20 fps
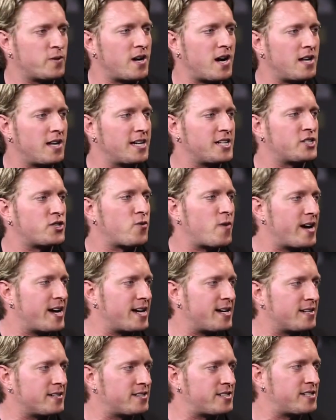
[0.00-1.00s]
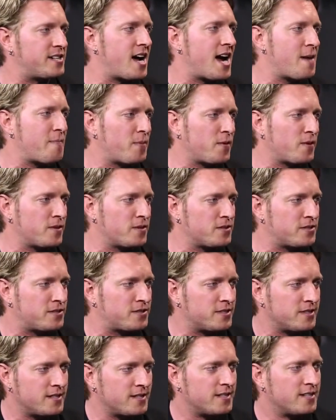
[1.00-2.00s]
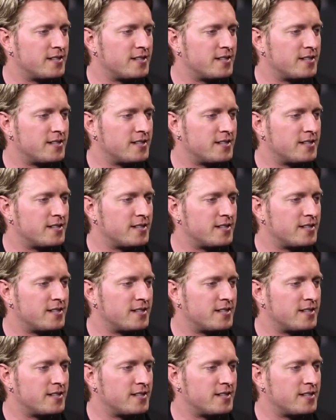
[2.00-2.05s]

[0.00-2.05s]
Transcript: we're not like trained snipers.